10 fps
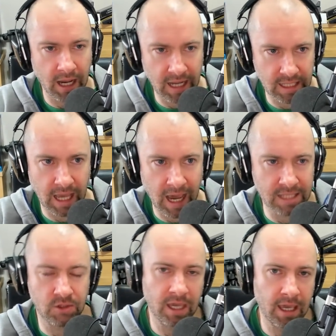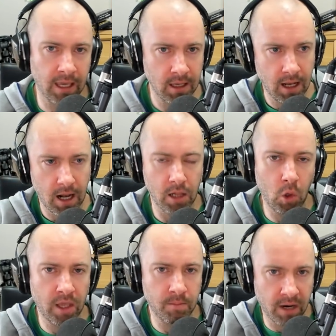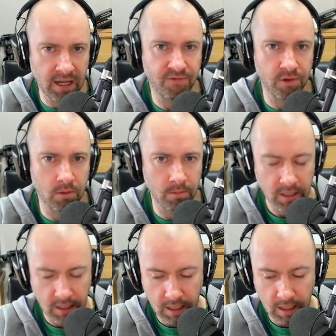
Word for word: and I had to get a lot of money for them,